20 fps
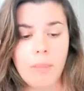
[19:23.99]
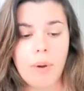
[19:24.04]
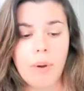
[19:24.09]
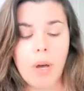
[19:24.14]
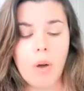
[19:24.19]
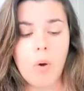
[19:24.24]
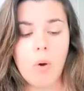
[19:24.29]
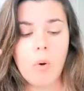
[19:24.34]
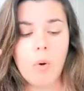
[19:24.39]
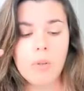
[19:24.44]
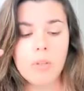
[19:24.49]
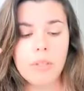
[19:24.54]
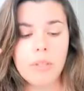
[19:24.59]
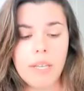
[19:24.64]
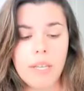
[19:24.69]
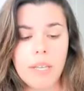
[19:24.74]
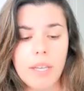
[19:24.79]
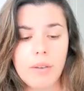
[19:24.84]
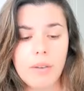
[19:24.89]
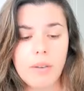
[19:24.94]
but
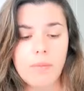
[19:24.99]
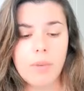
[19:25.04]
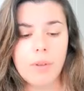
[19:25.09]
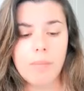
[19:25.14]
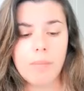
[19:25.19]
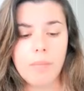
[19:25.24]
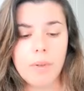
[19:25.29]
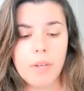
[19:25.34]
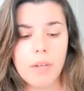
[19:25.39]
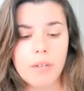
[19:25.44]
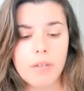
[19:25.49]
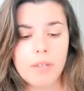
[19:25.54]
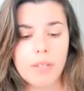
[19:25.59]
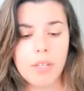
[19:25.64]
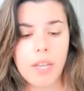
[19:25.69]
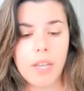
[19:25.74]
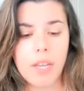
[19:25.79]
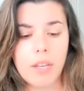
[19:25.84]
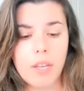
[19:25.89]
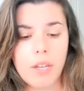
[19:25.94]
only if we built
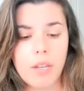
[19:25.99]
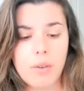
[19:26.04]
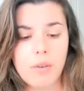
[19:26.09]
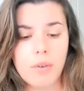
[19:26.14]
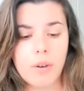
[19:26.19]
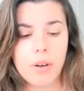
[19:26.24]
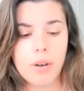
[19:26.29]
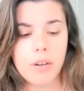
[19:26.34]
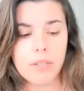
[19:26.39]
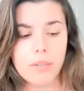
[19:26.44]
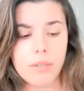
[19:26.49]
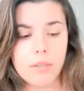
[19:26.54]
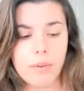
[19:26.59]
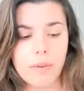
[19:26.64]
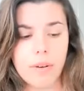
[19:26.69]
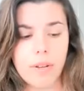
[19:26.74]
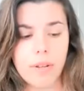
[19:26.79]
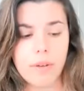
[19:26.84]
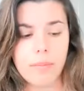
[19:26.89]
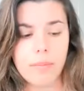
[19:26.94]
a new
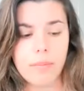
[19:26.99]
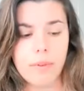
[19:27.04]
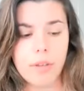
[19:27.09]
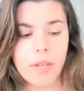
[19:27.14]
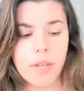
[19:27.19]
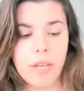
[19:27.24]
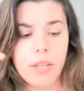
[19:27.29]
auditorium